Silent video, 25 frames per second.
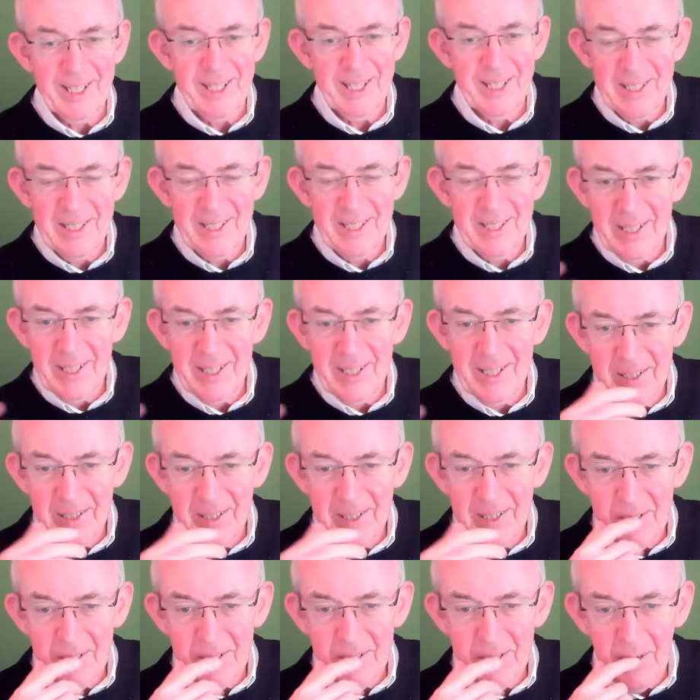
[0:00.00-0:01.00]
You see, all
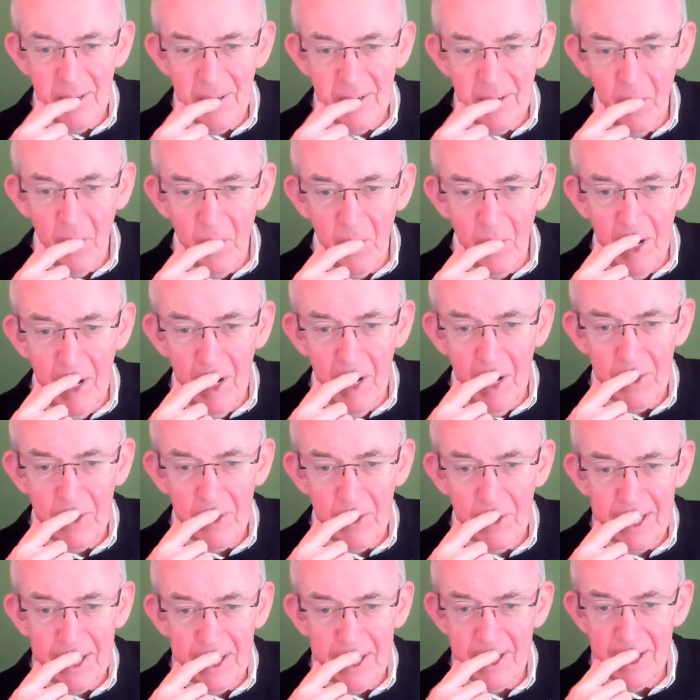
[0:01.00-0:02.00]
my presenting is
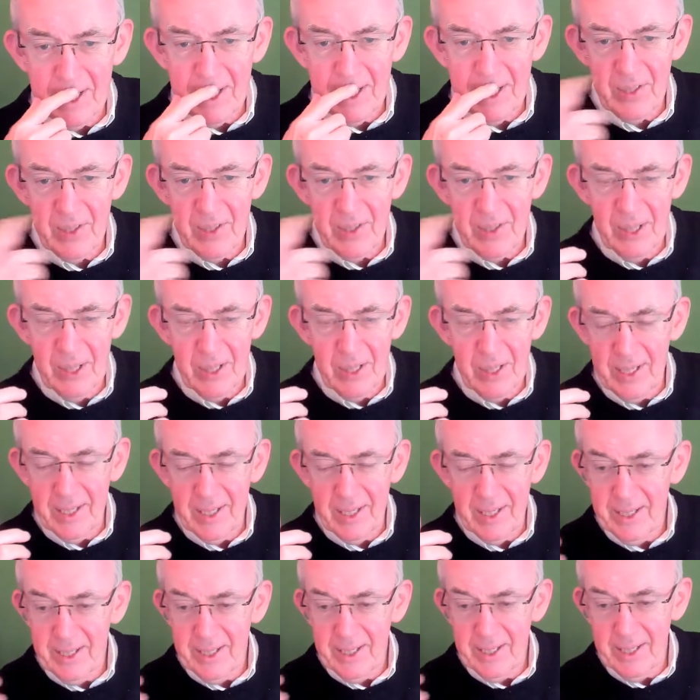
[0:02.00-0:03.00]
online, and I
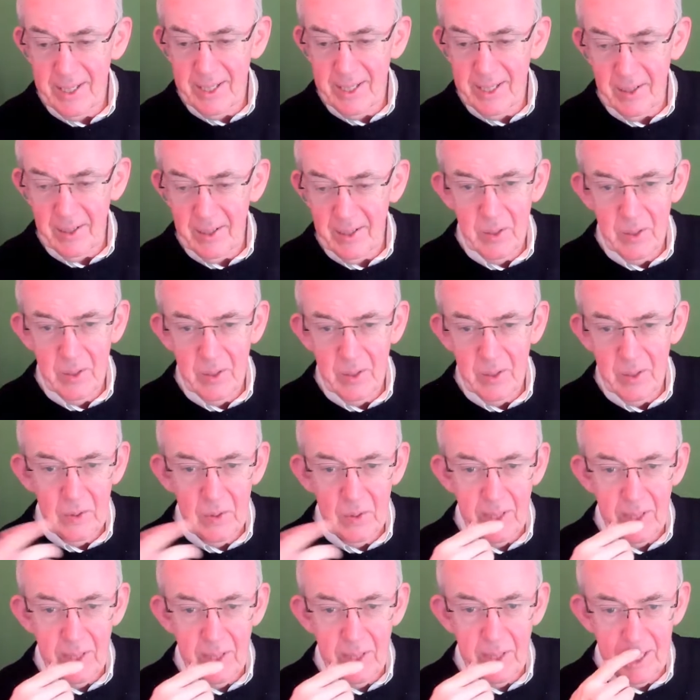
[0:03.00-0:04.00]
use Expert
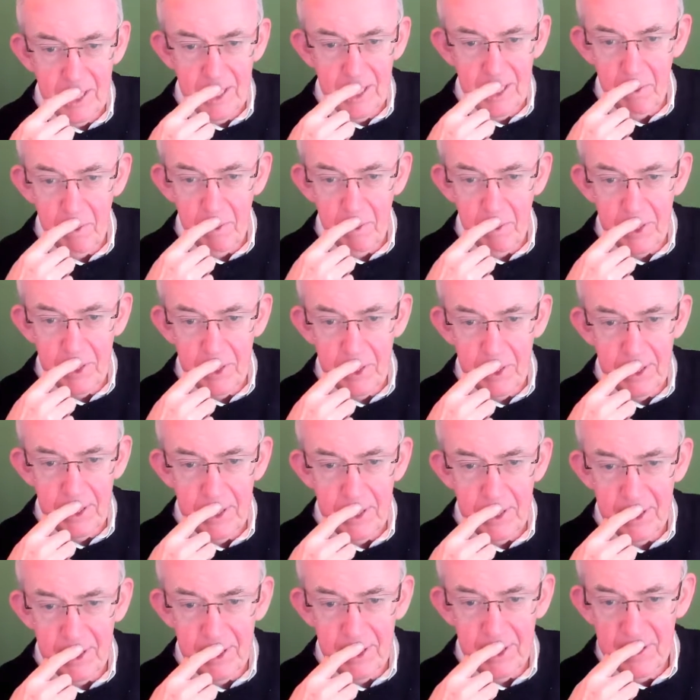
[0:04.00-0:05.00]
Presenter.
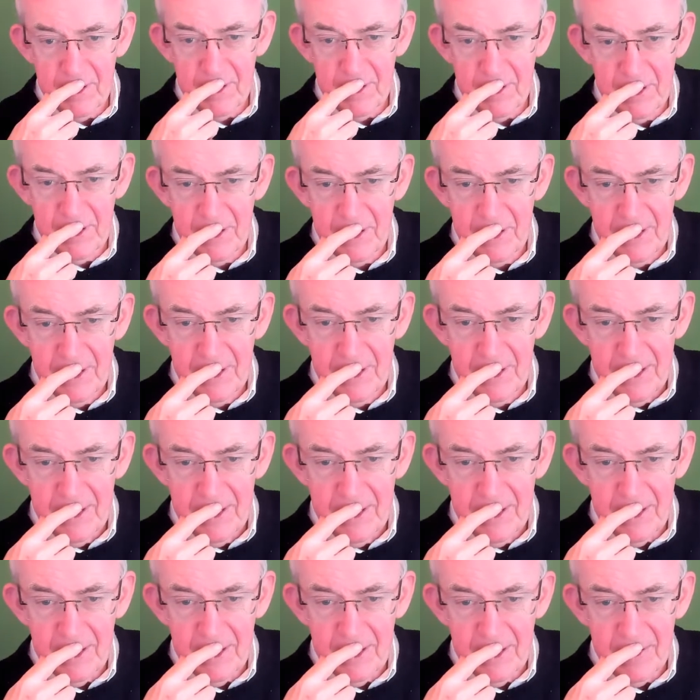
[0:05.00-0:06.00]
Yeah, and
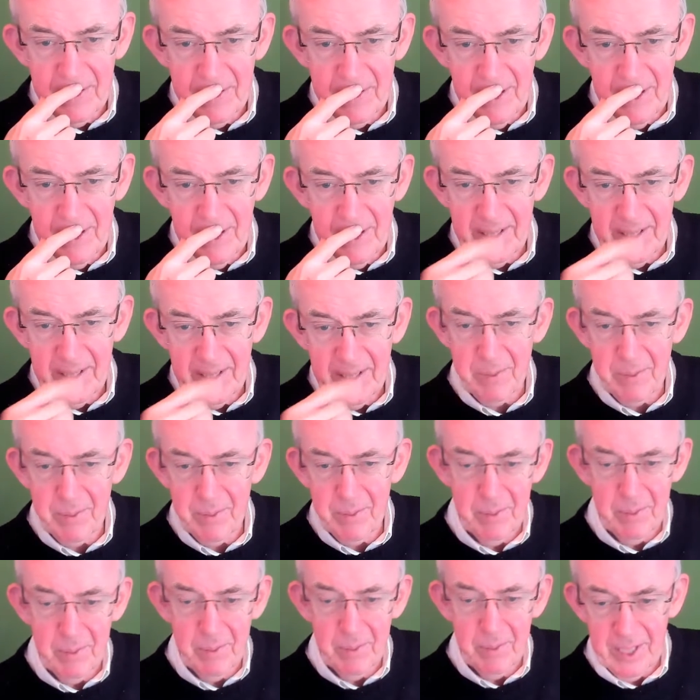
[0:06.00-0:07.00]
Expert Presenter
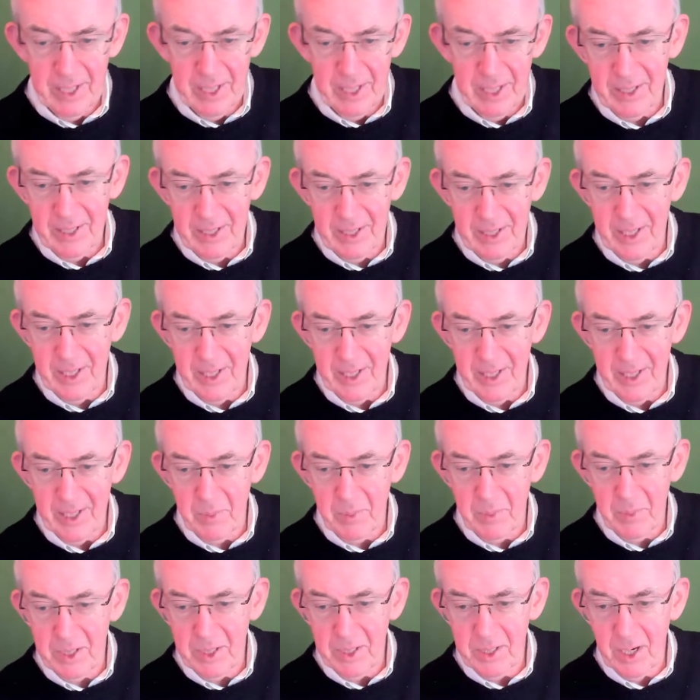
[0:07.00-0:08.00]
allows me to go
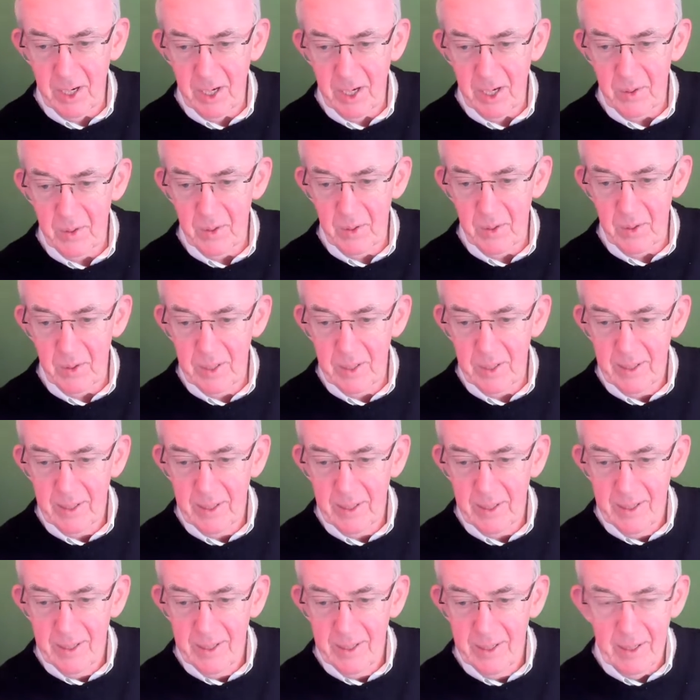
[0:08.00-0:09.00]
and
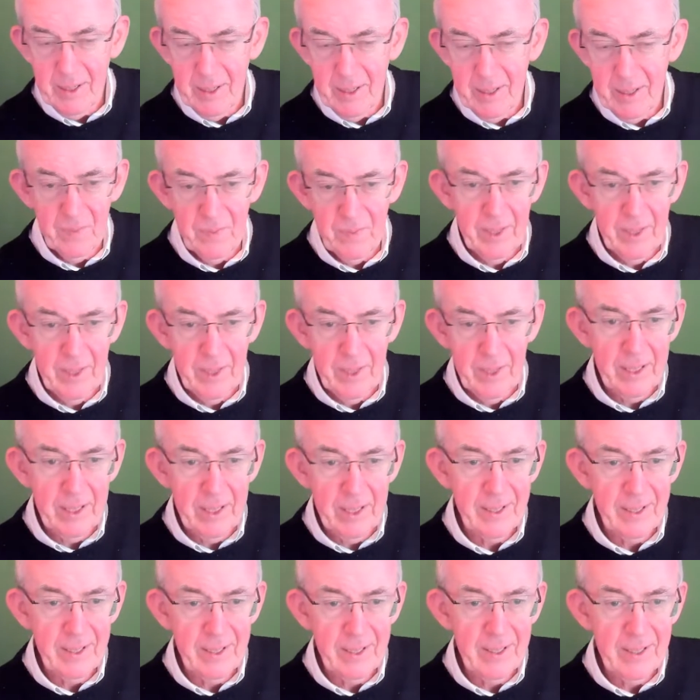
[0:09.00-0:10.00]
flick
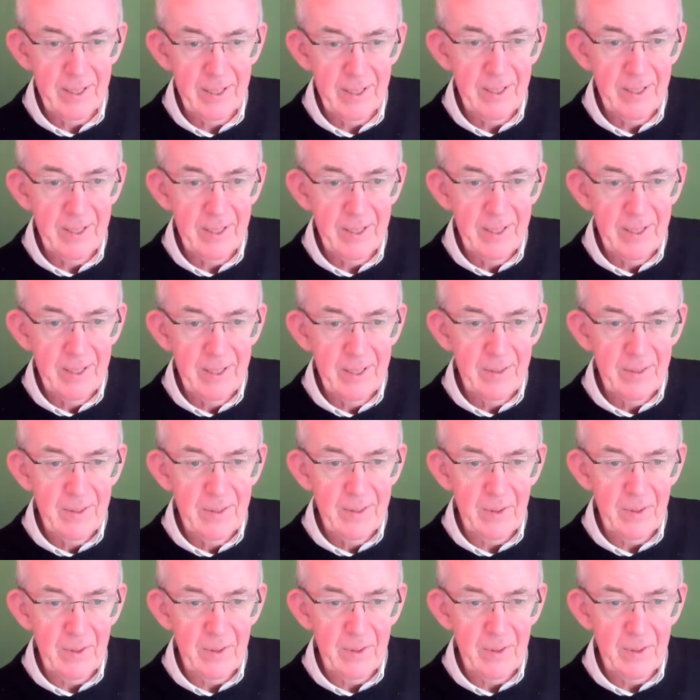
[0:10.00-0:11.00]
from
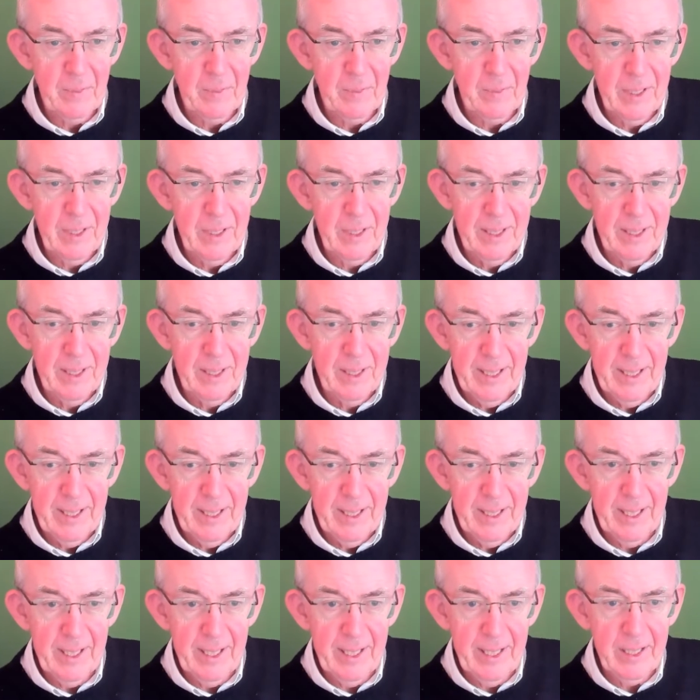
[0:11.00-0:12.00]
here
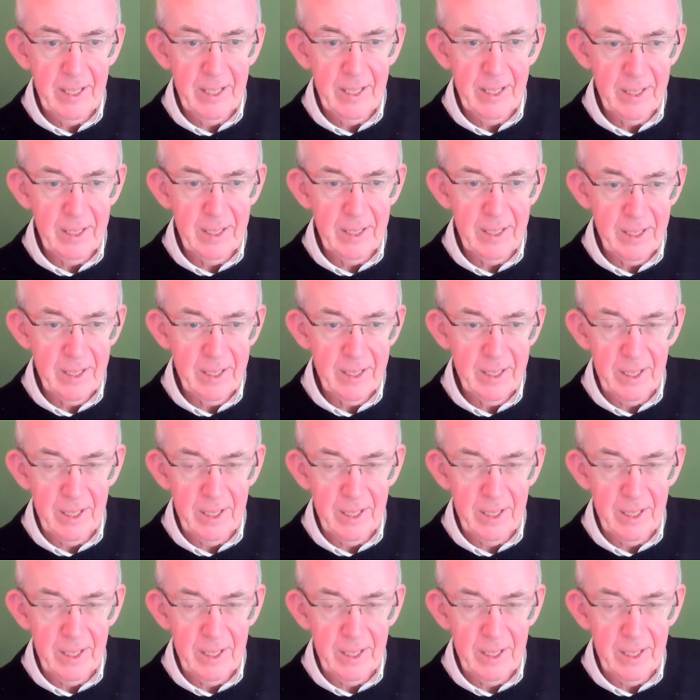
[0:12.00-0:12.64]
to here